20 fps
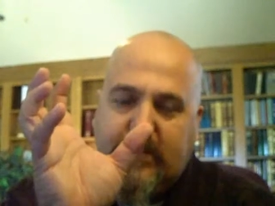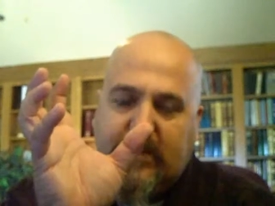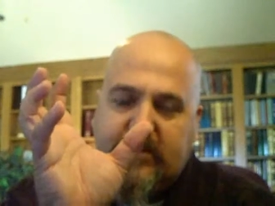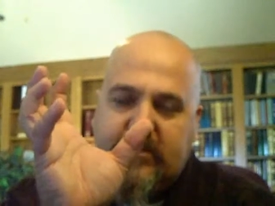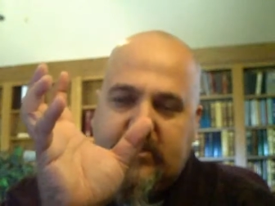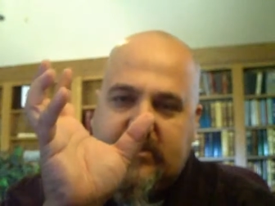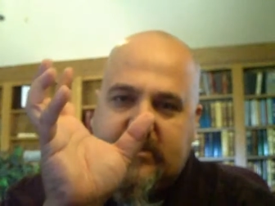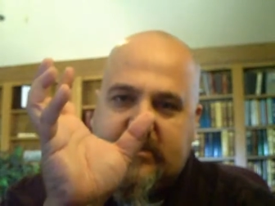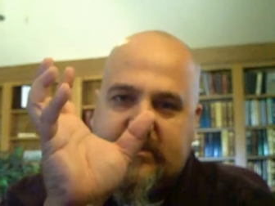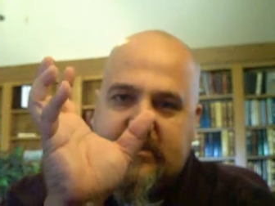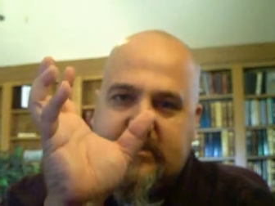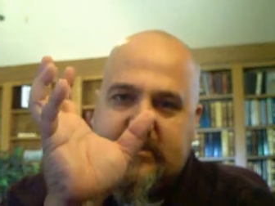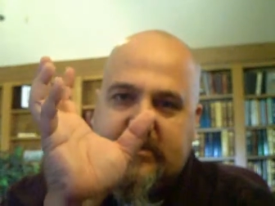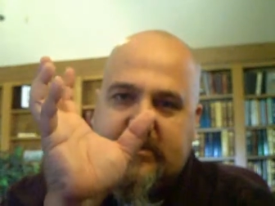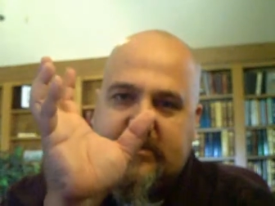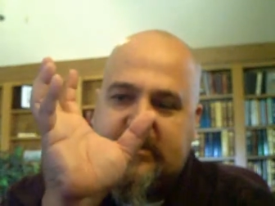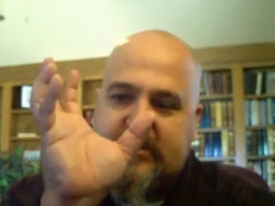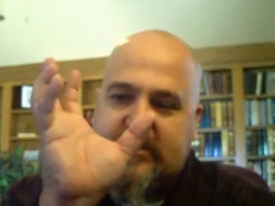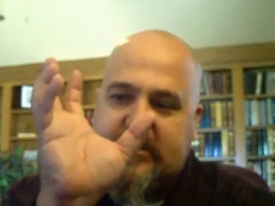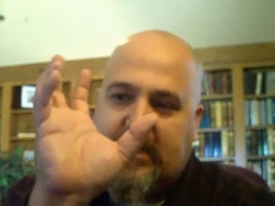
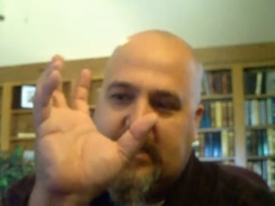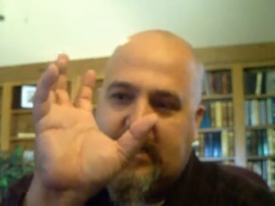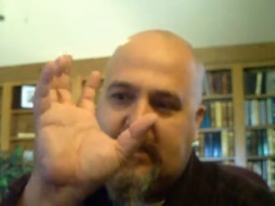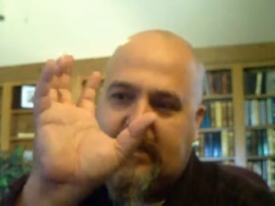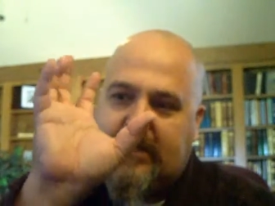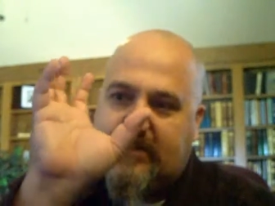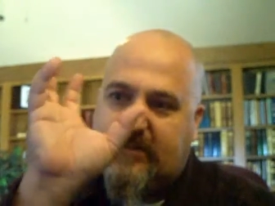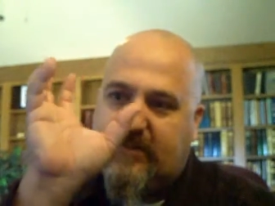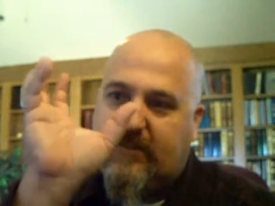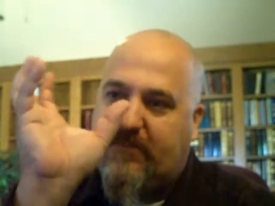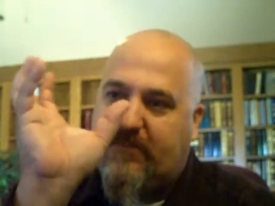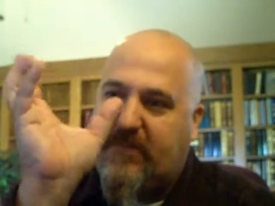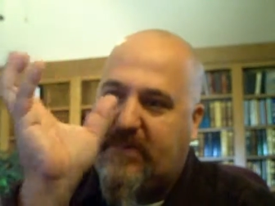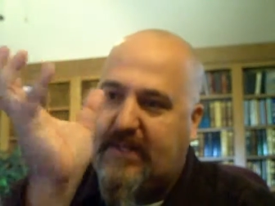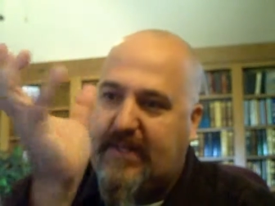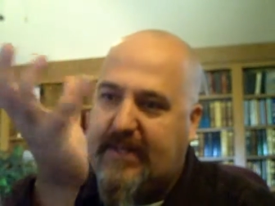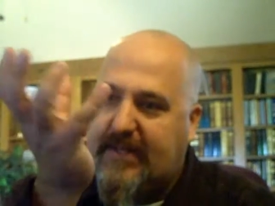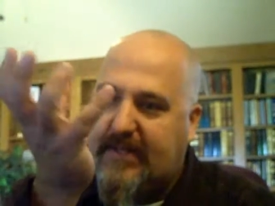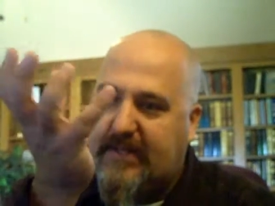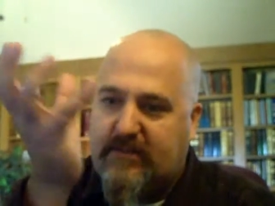the
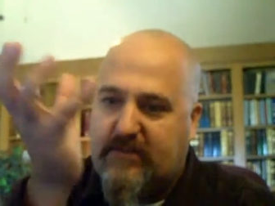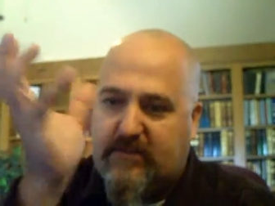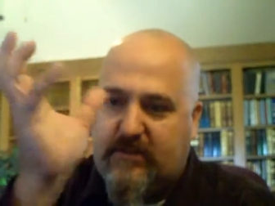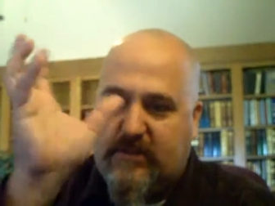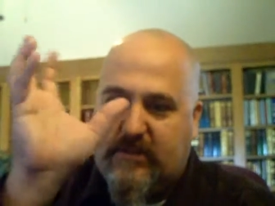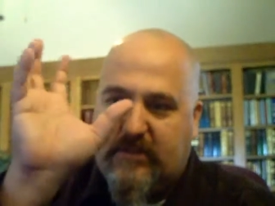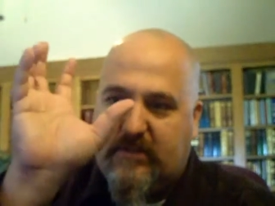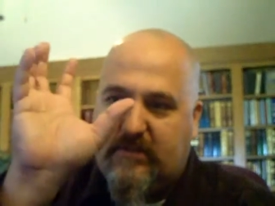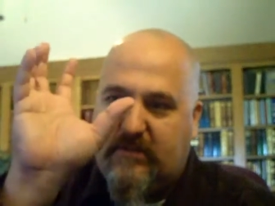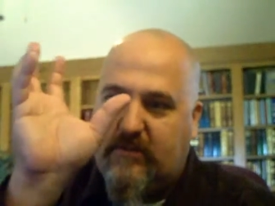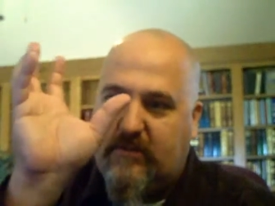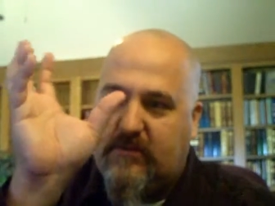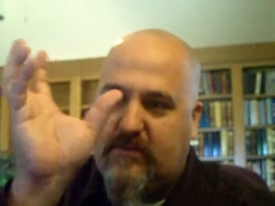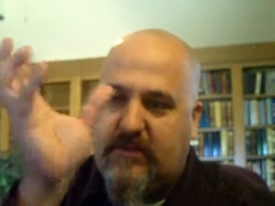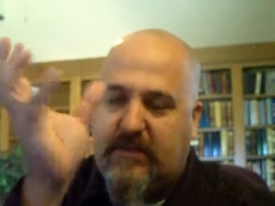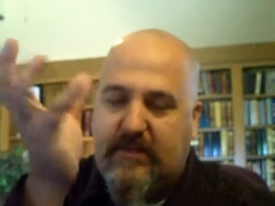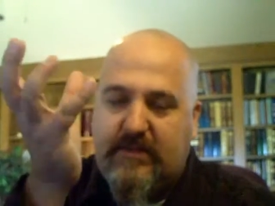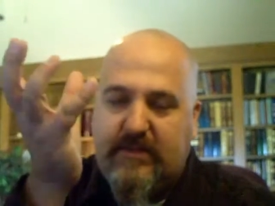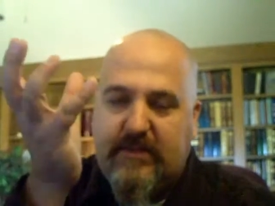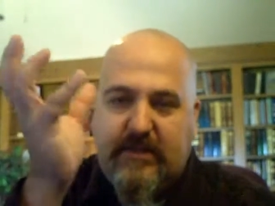planet, the
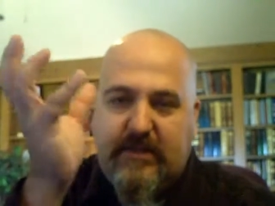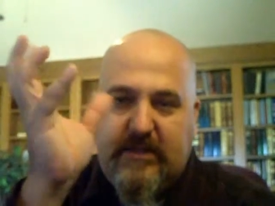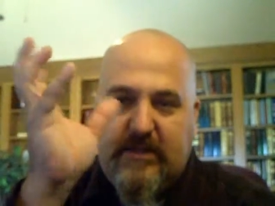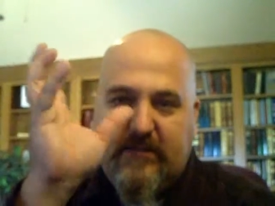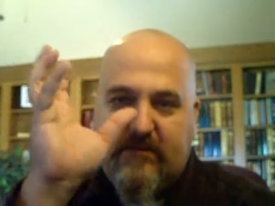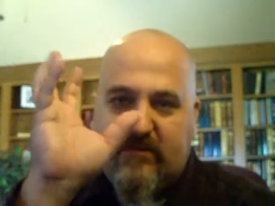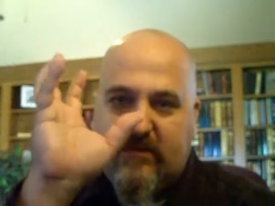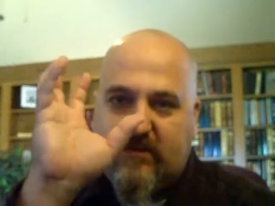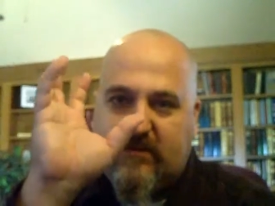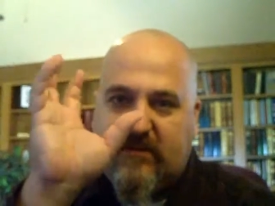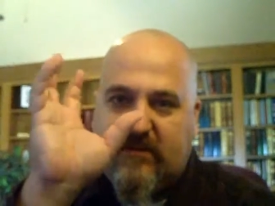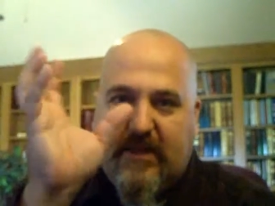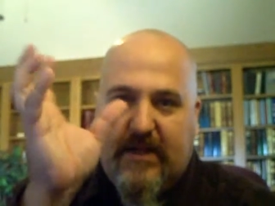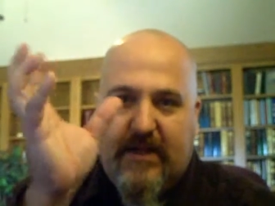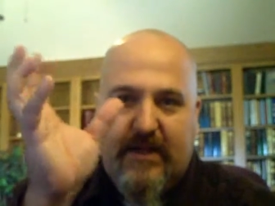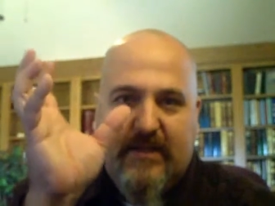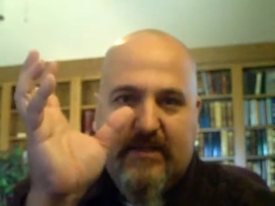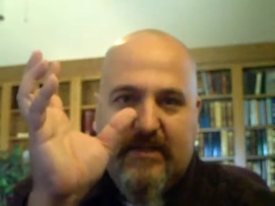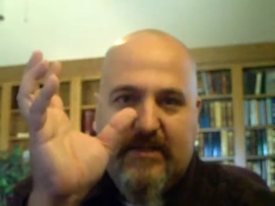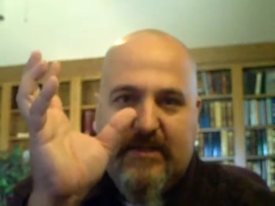thing that gives us
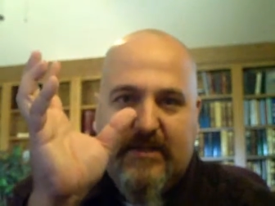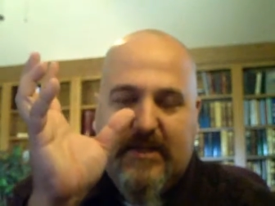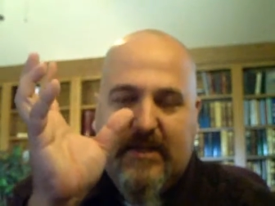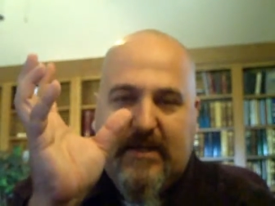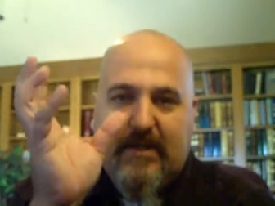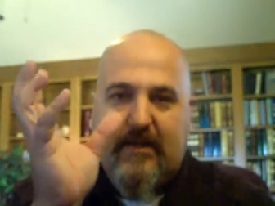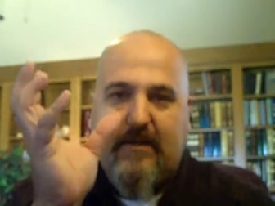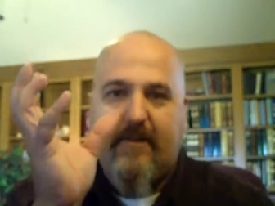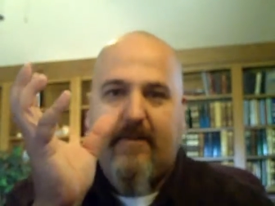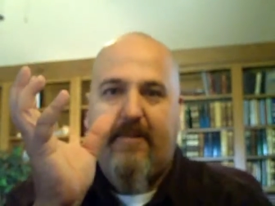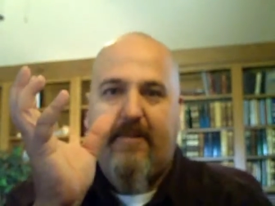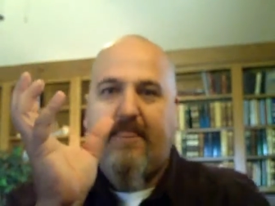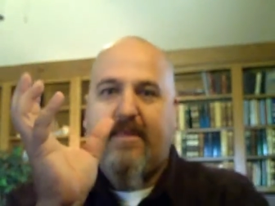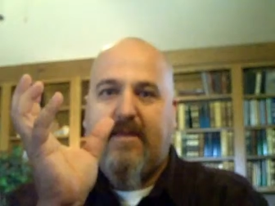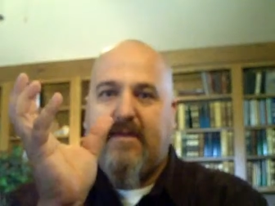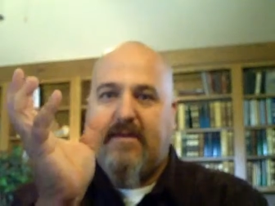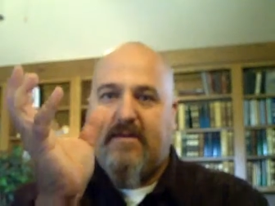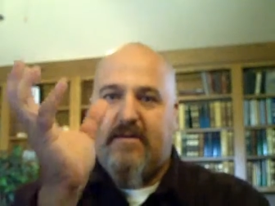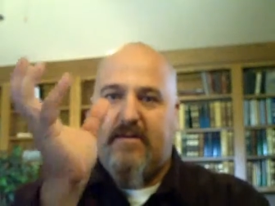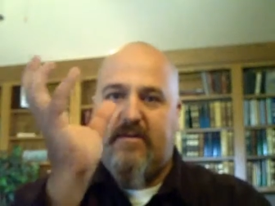light in the day,
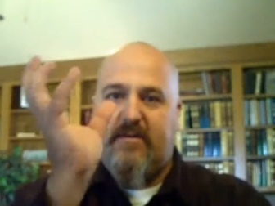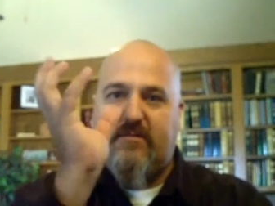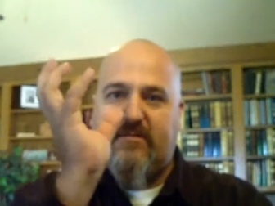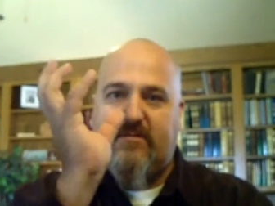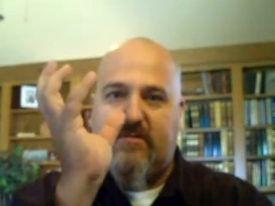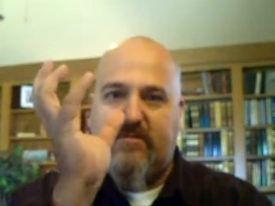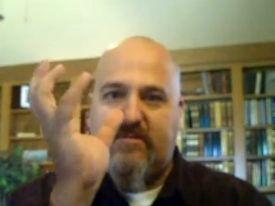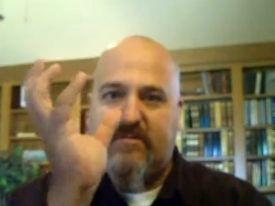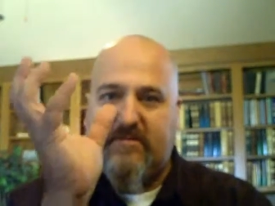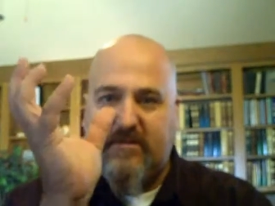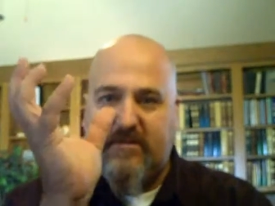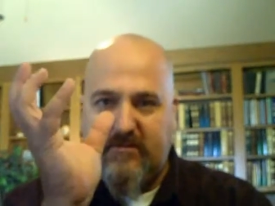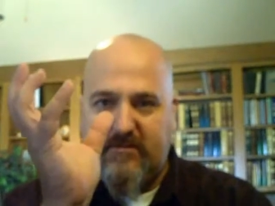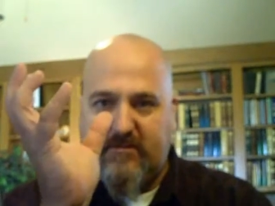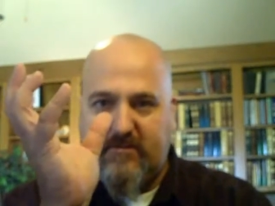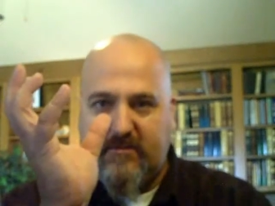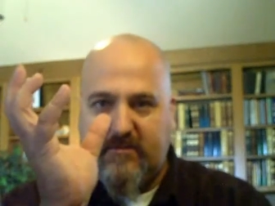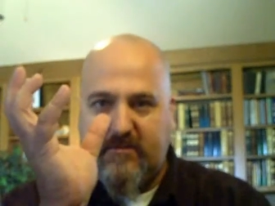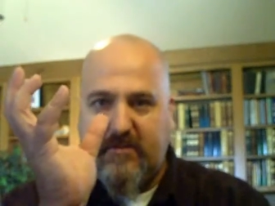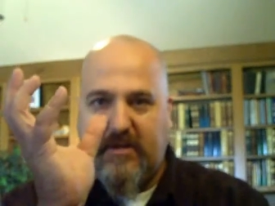is the
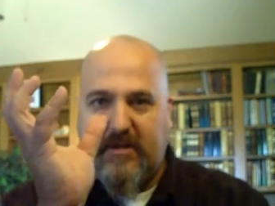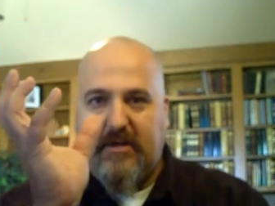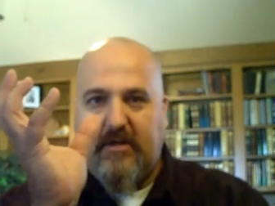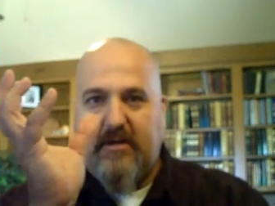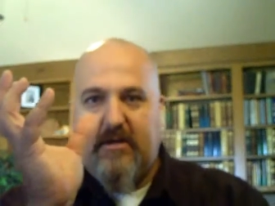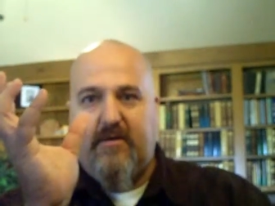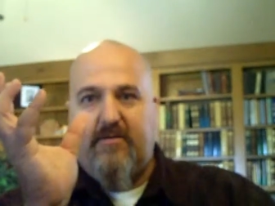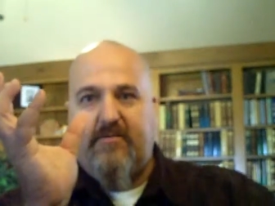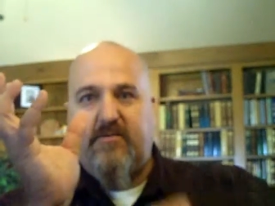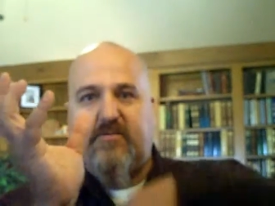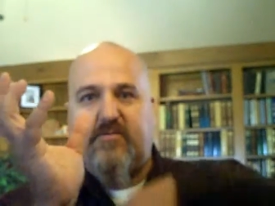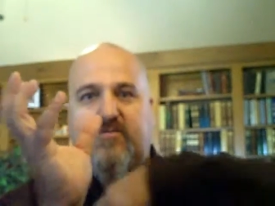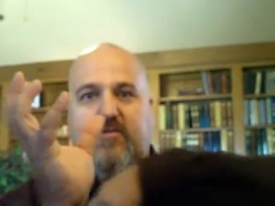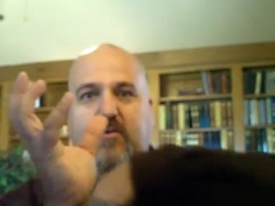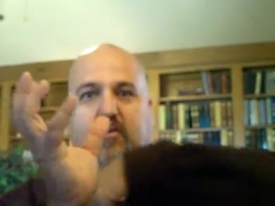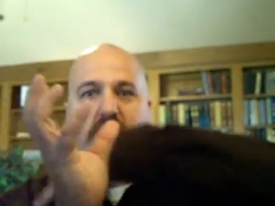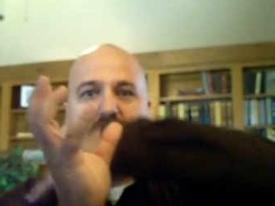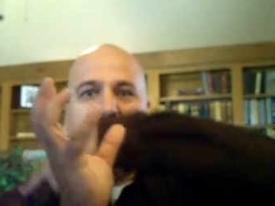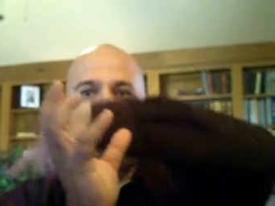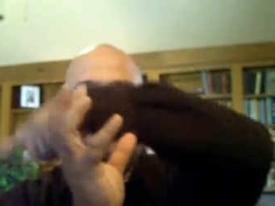center of the
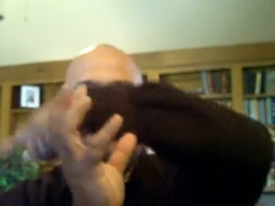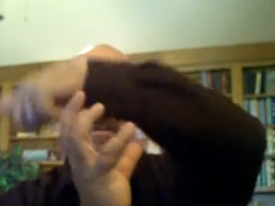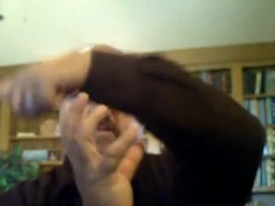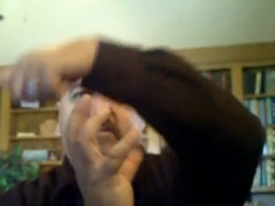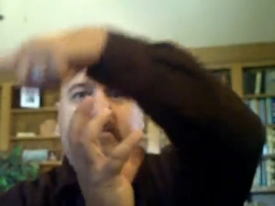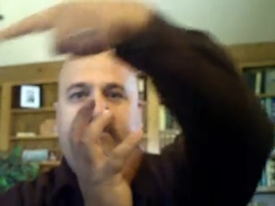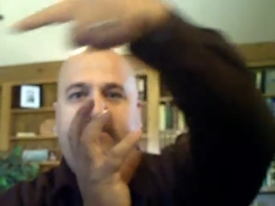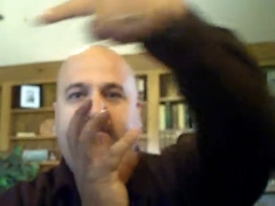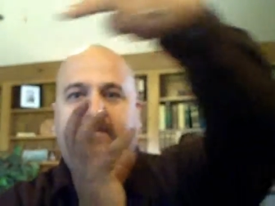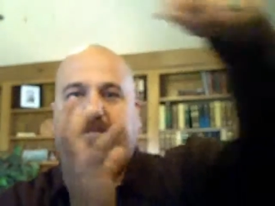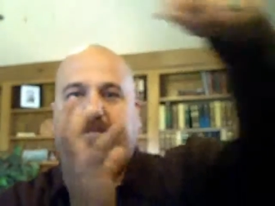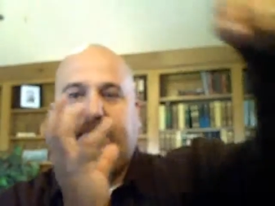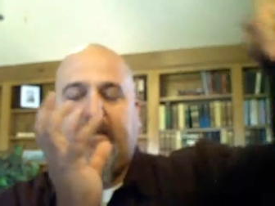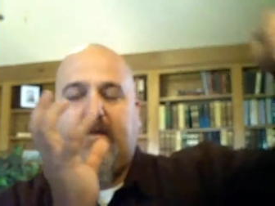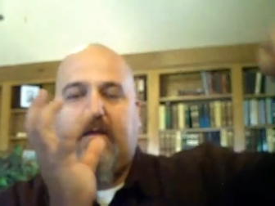solar system,